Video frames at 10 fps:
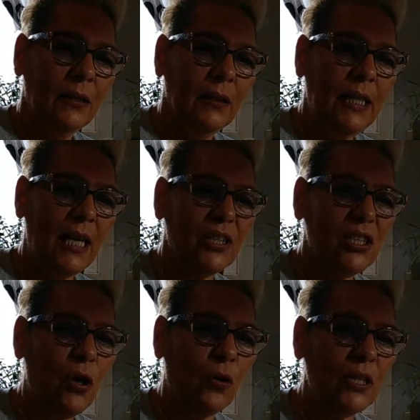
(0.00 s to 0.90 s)
Yes,
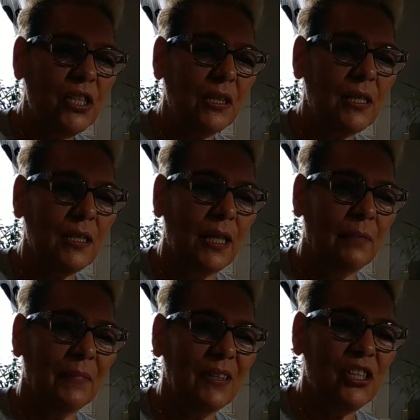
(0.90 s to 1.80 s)
torch it
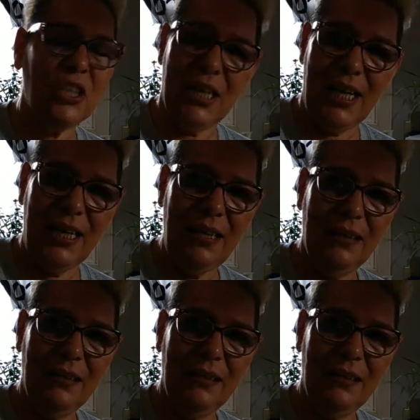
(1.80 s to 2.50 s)
slim. Should I?